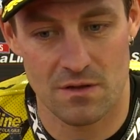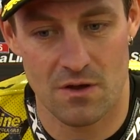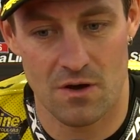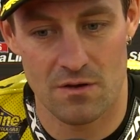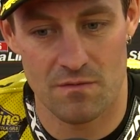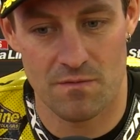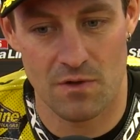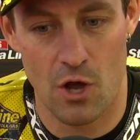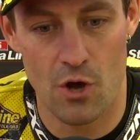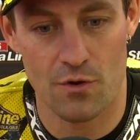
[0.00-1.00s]
kind of
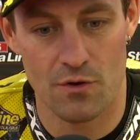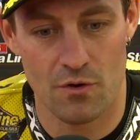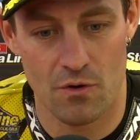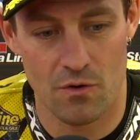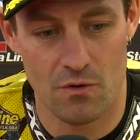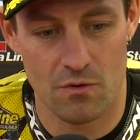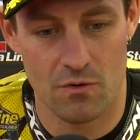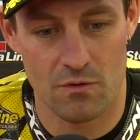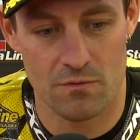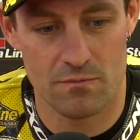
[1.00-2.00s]
load
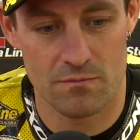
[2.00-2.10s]
or